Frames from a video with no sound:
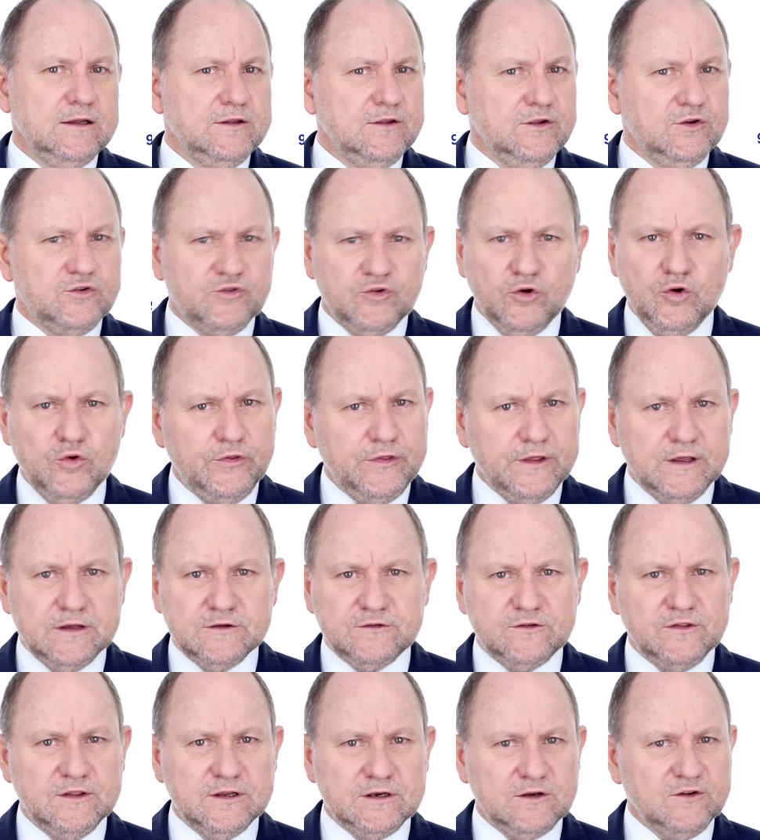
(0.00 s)
The truth
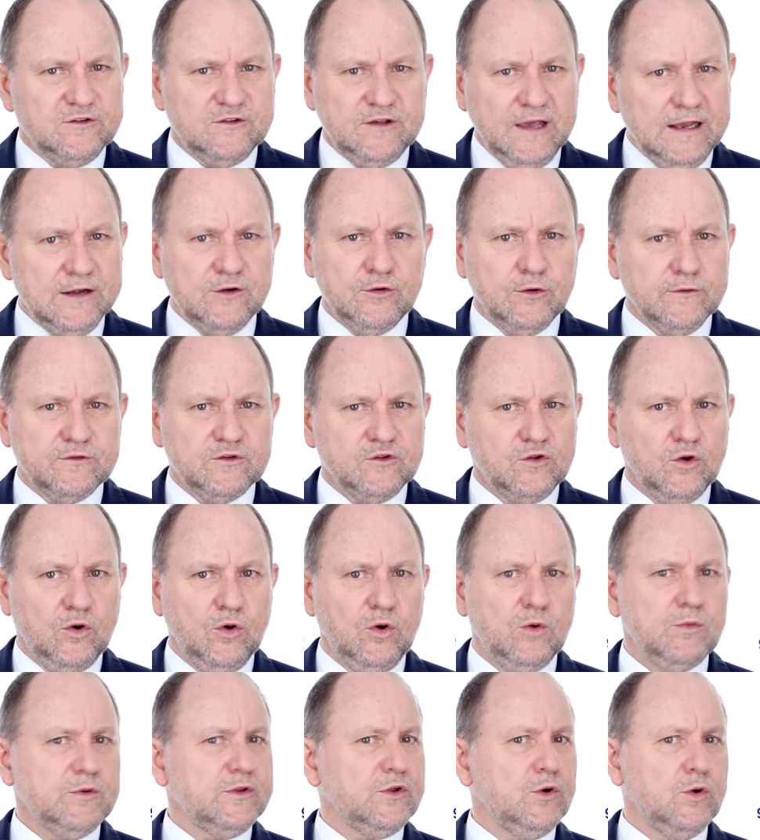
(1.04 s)
is that center of
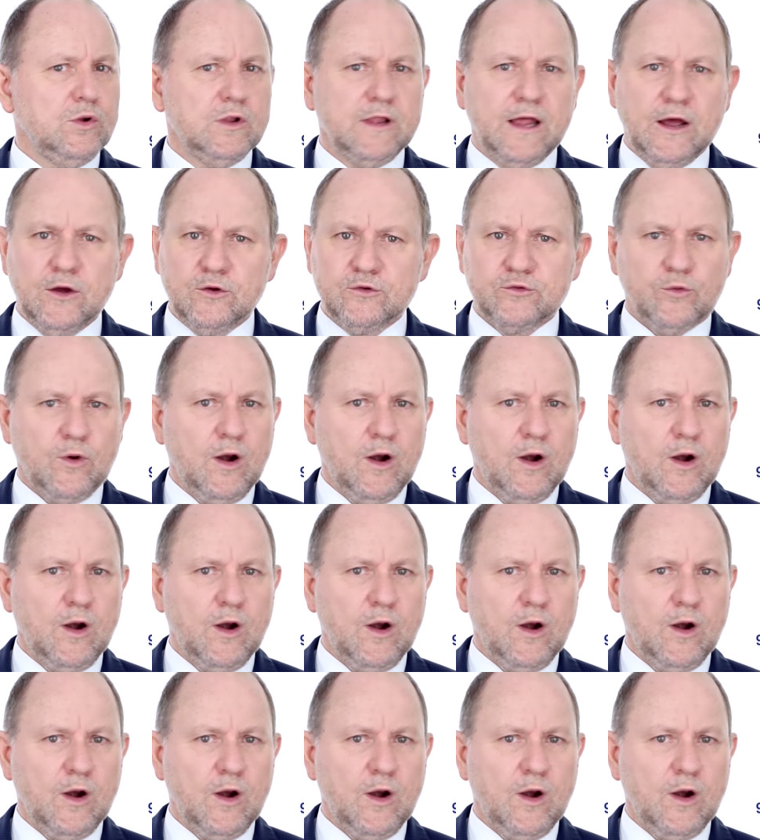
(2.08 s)
store with all those